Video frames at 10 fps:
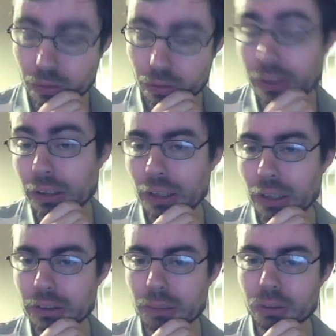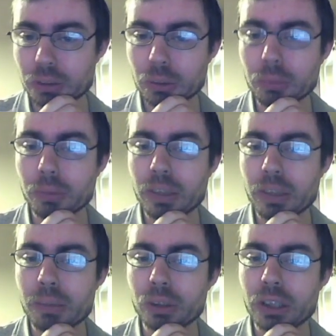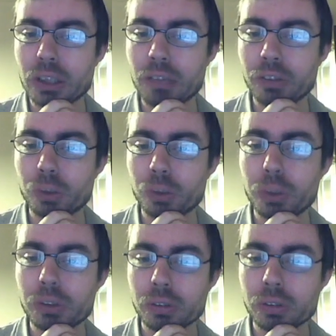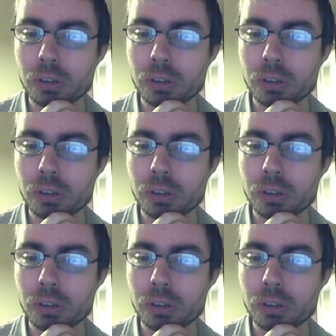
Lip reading: A year later, I'm still very much the avid tweeter.